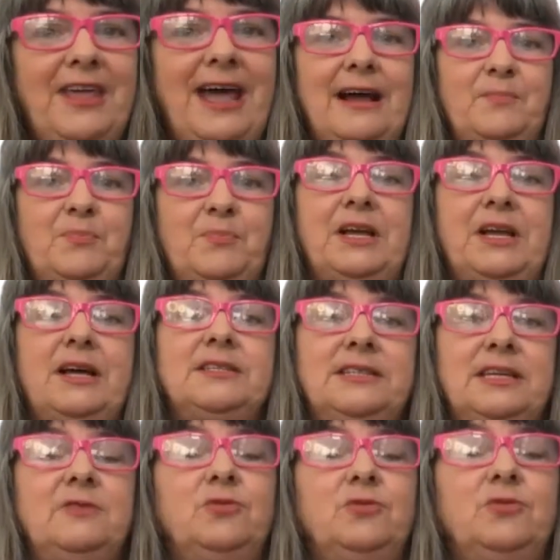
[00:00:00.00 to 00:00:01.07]
up because
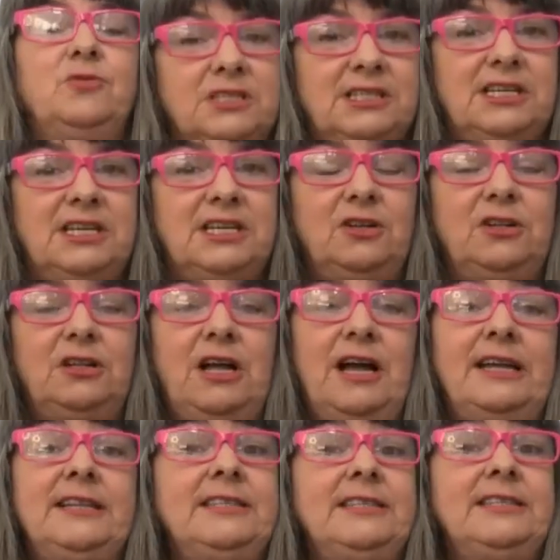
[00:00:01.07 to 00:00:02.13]
it was a skill
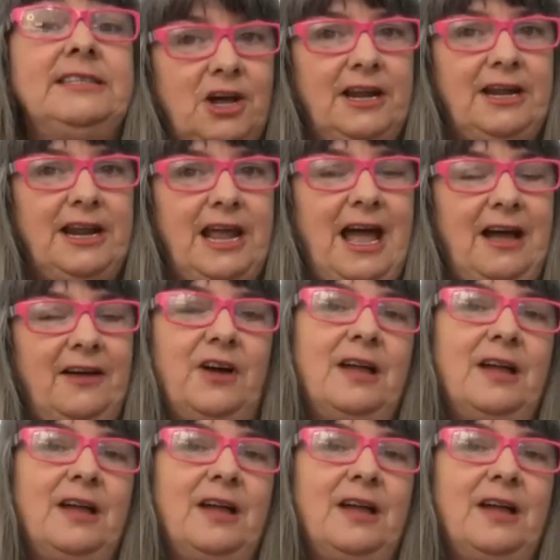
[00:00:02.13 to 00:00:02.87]
i did not have